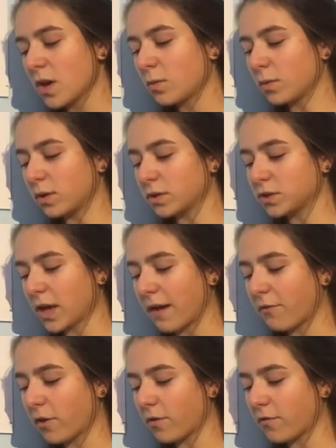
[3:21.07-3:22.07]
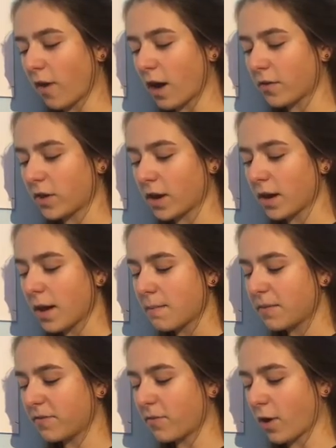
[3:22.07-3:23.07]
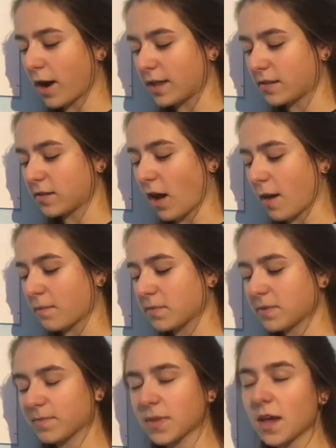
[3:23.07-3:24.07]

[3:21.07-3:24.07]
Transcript: will travel farther before it stops.